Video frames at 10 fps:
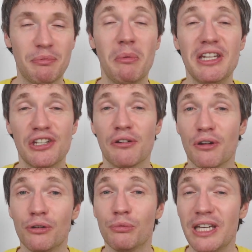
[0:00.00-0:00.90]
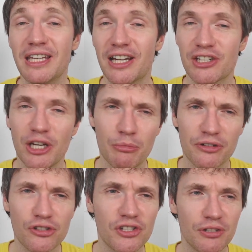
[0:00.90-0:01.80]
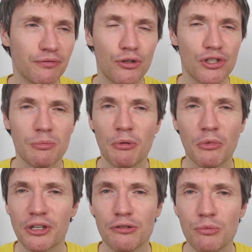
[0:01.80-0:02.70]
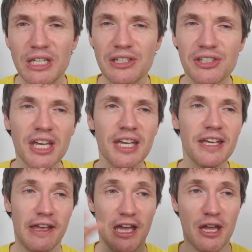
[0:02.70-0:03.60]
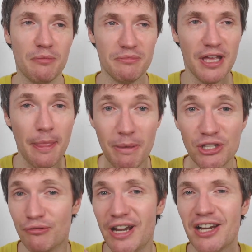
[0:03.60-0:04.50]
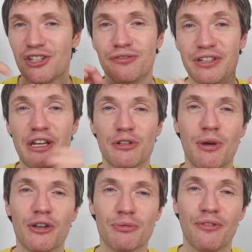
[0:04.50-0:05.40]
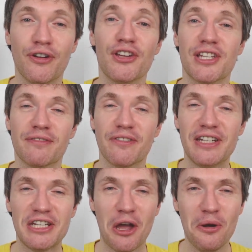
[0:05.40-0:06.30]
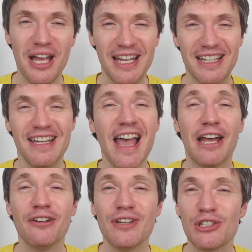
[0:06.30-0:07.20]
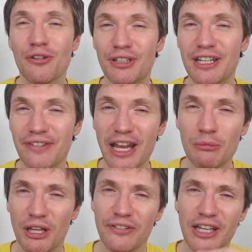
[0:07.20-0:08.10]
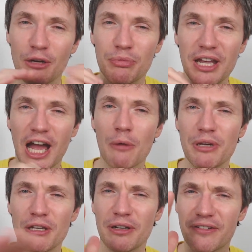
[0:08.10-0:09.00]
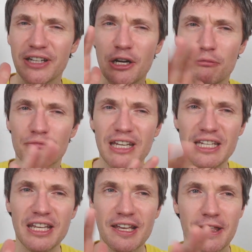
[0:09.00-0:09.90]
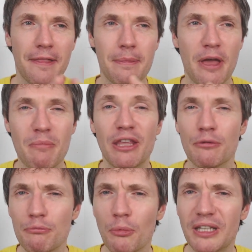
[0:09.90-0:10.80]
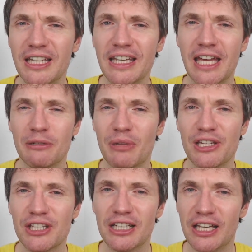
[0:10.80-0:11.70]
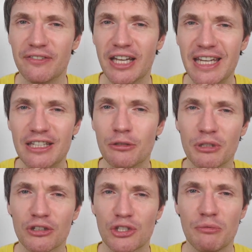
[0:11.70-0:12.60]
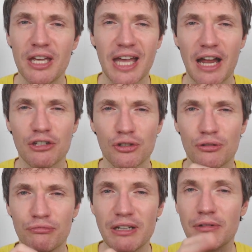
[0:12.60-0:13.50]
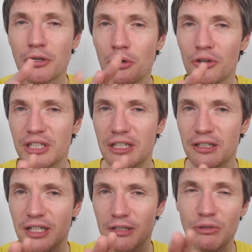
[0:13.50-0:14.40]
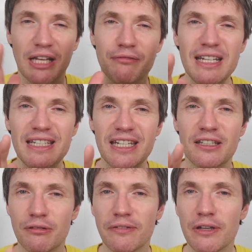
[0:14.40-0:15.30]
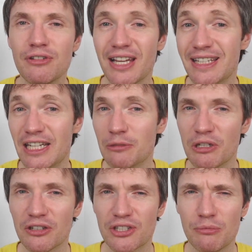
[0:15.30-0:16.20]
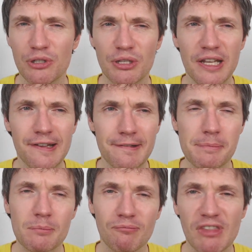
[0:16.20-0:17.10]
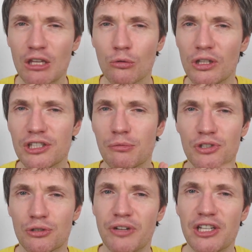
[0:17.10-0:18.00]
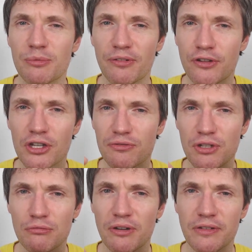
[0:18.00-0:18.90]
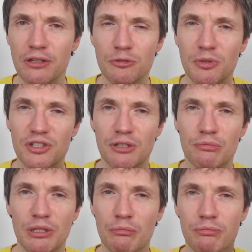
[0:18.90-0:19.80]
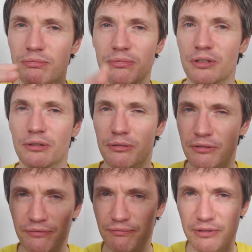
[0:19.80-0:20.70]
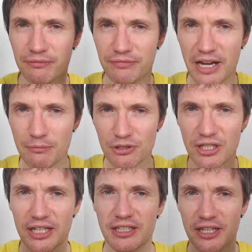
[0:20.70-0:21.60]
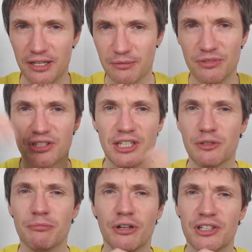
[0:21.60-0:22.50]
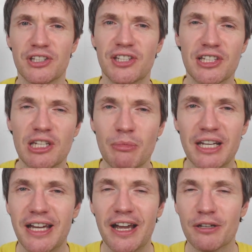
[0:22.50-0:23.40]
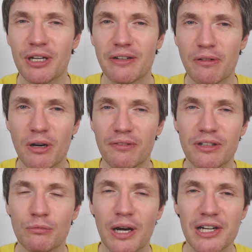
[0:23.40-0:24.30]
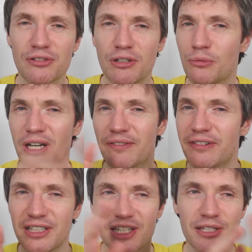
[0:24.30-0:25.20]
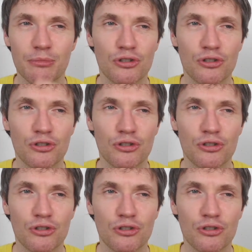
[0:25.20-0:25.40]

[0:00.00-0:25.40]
It's been meaning to do it all week, actually, but just unfortunately been one of those weeks. Basically a reaction video as well to my first ever video. I don't think it's currently available. I think I'll make them public again, basically. I think I hid them because I redid the reviews I did, because they were, quality wasn't great to my first few reviews, because the frame was like 16:9 or whatever, rather than widescreen, whatever it is.